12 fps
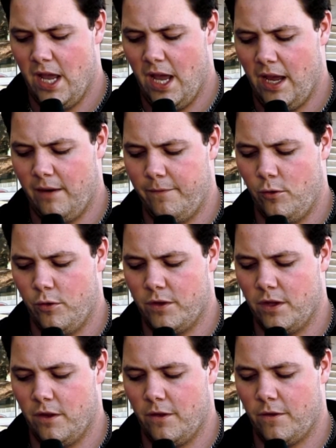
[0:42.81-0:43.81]
And fourth
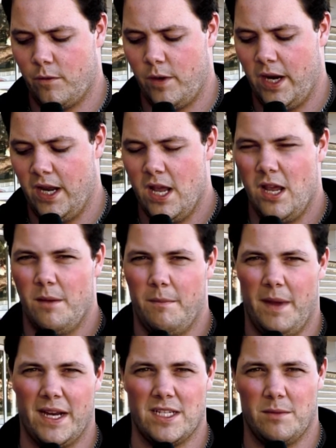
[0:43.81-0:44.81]
to the 3,
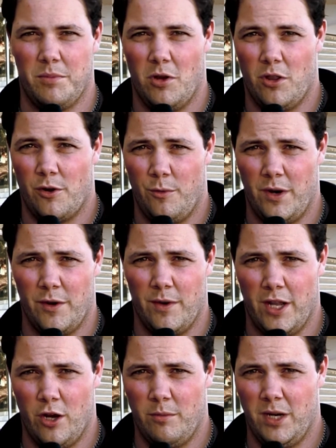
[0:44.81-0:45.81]
Max Apella, a winner
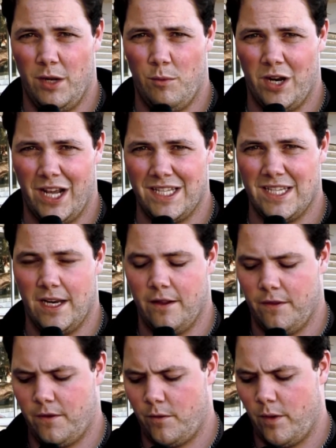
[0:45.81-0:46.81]
in Albany, 1, 8, 10
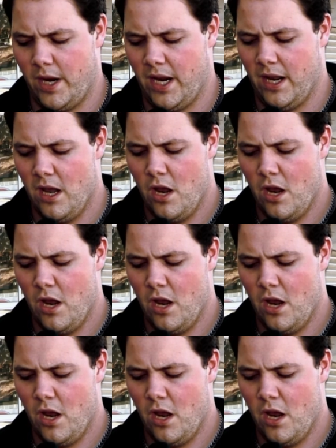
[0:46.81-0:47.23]
and 3.